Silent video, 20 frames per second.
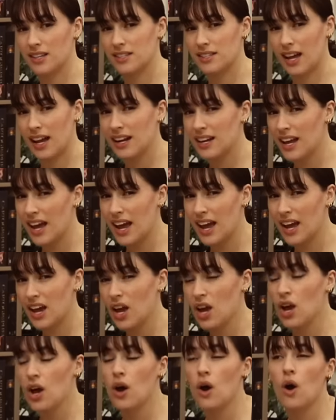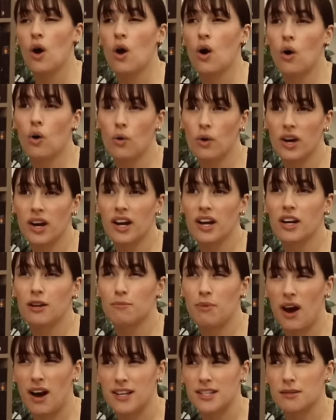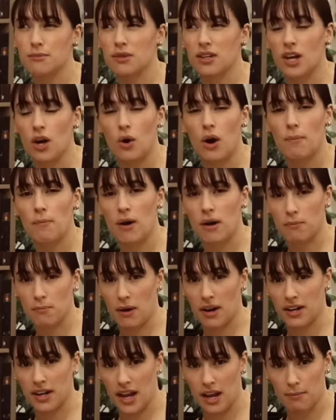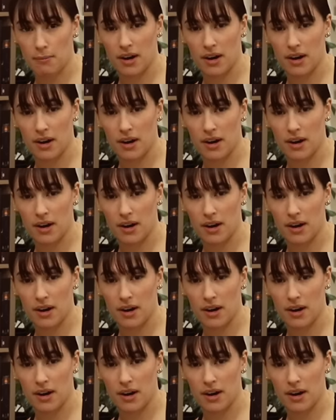Sunday or it could possibly go up on Monday,